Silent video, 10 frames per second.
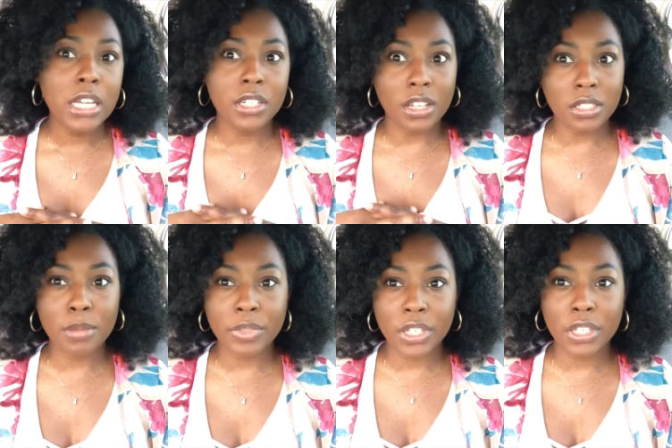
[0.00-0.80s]
does
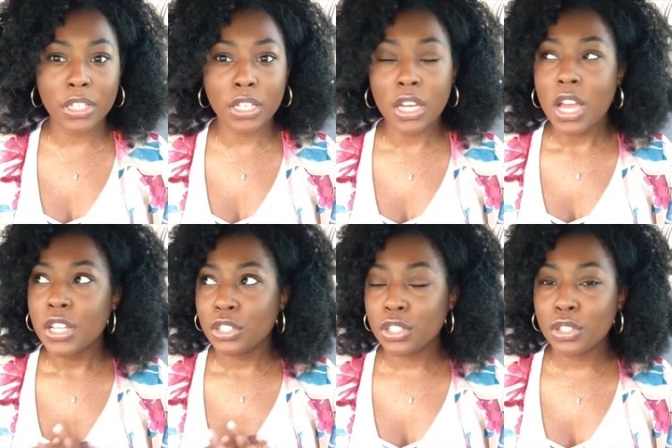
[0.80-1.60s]
something
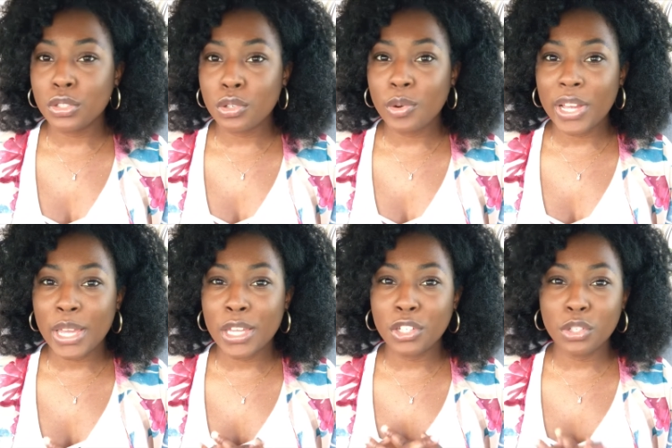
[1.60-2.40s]
to you
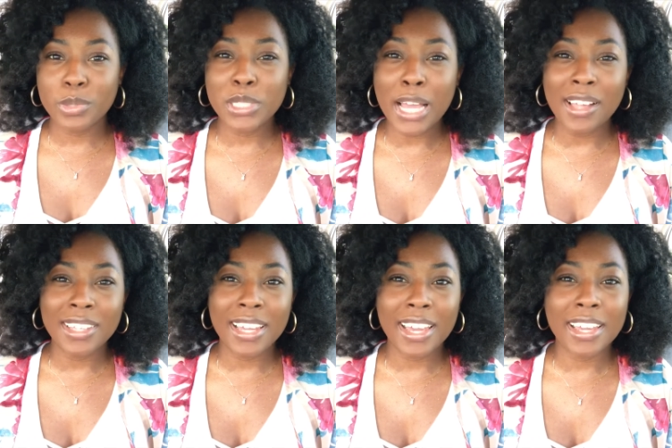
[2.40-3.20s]
and you
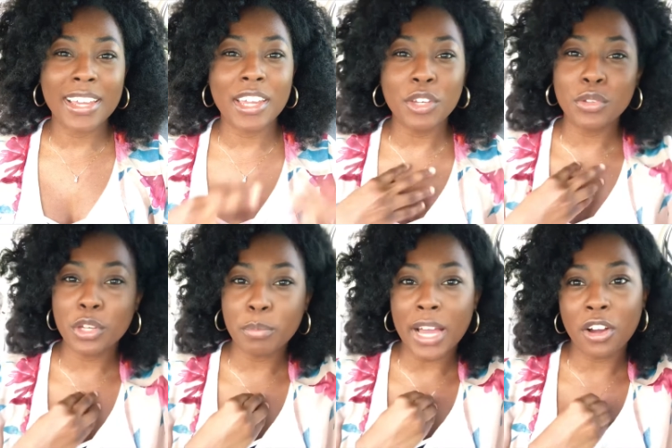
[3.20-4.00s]
retaliate and you
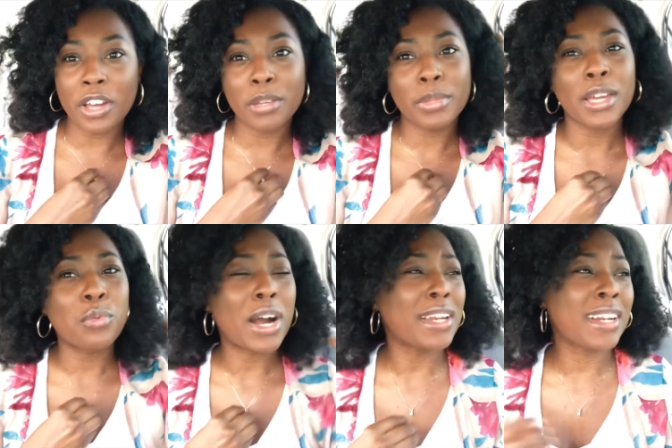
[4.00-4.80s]
look back on it and be like,
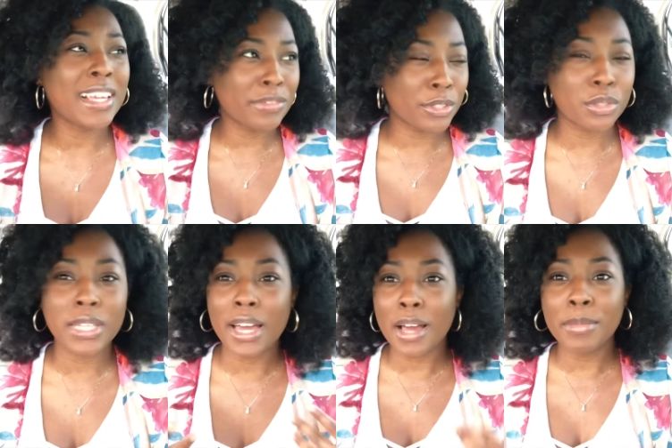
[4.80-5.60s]
why did I even do
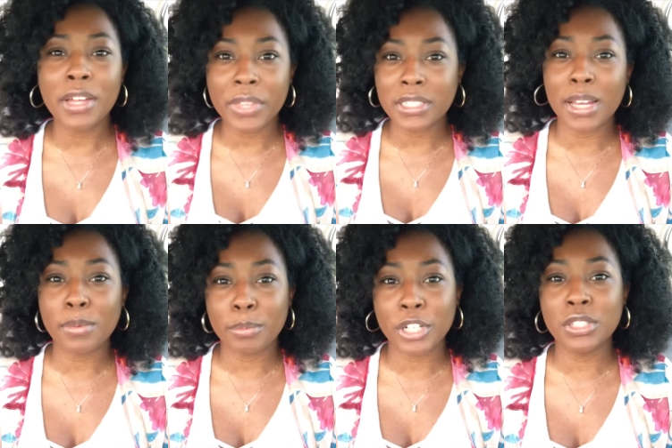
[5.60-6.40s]
that? I'm not that type
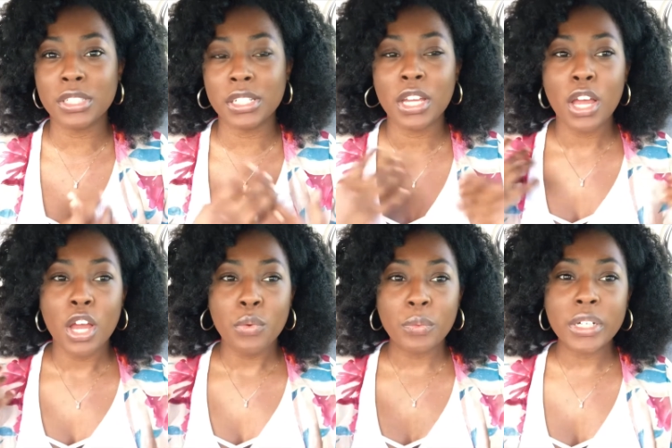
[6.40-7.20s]
of person.
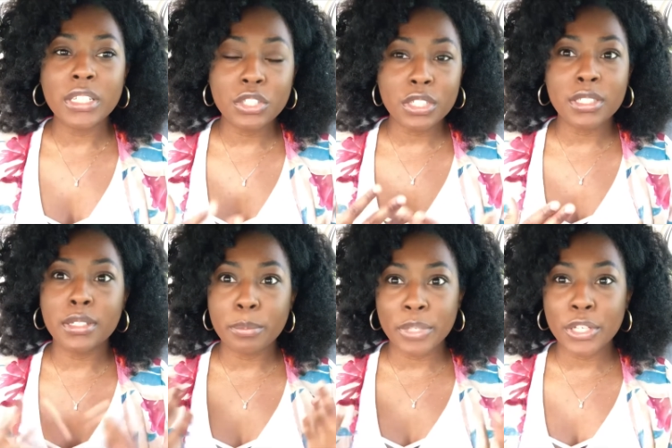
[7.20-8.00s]
Really just
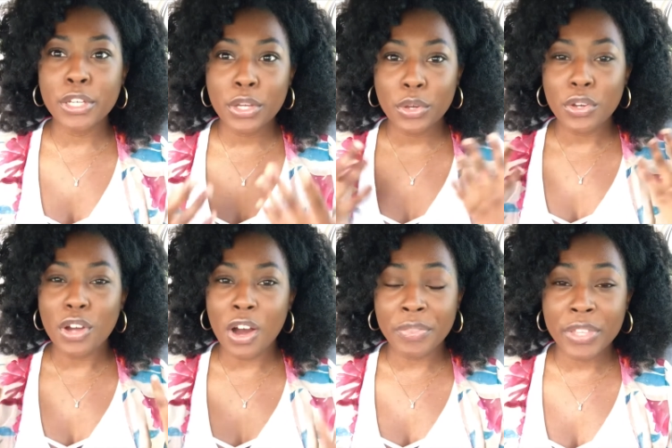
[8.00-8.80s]
be
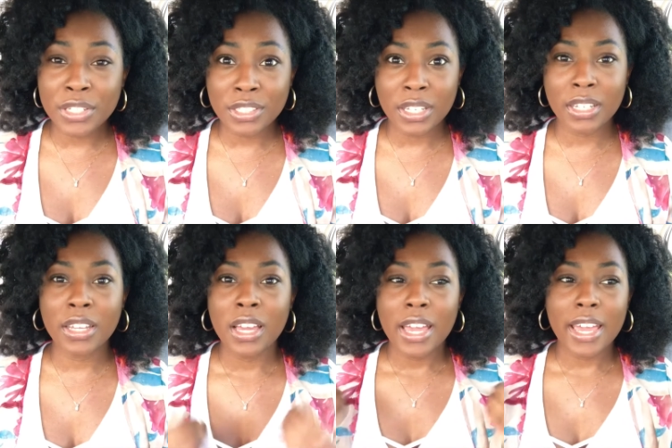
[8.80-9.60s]
authentic
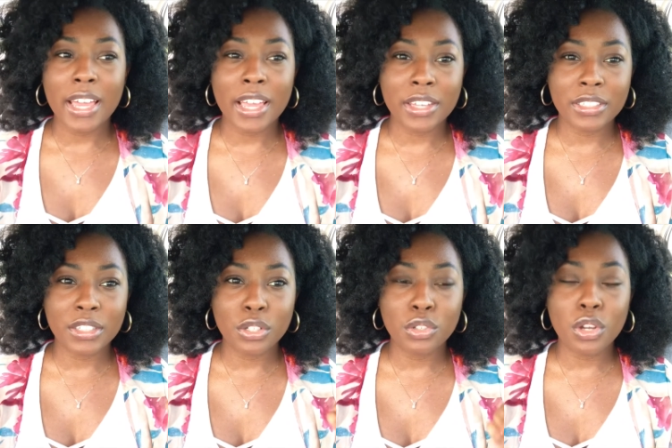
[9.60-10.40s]
and
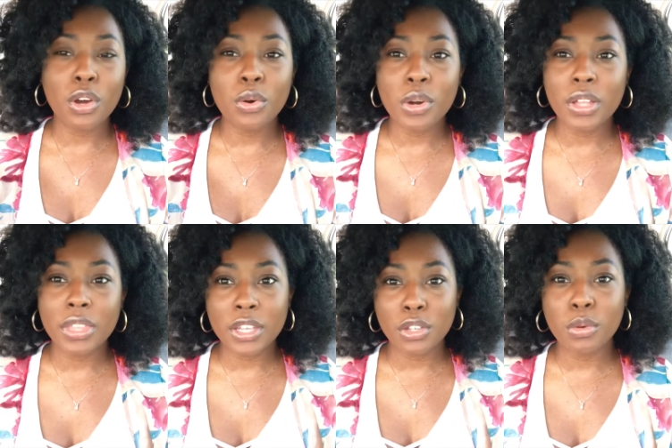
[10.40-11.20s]
know
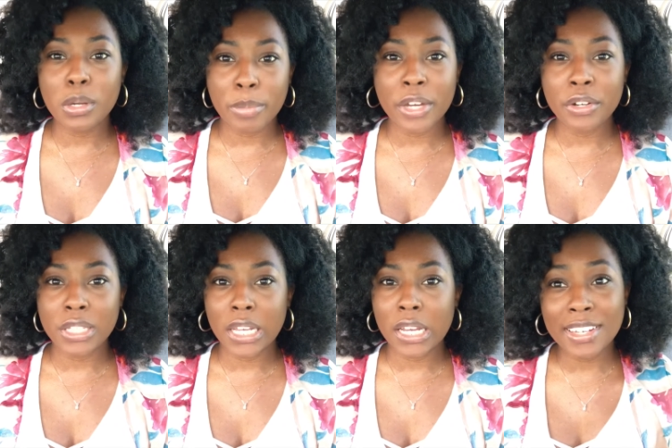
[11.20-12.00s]
that you are better
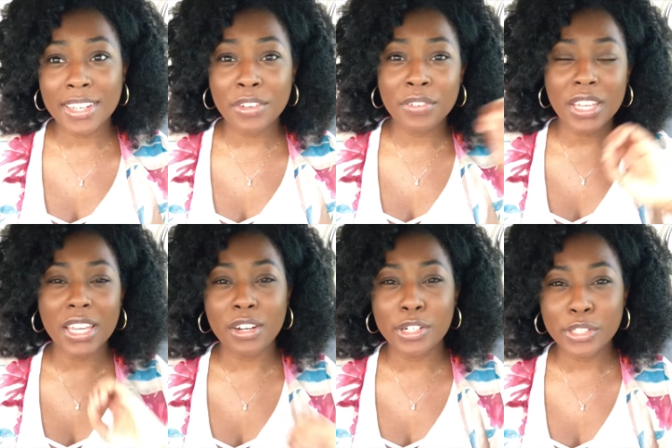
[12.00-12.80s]
than negative
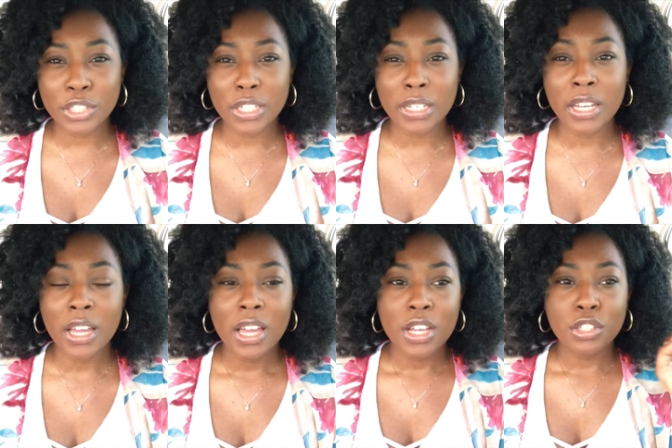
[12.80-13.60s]
energy.
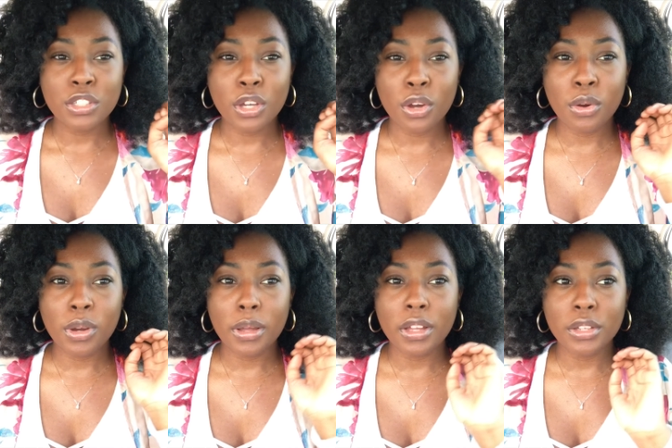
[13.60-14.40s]
So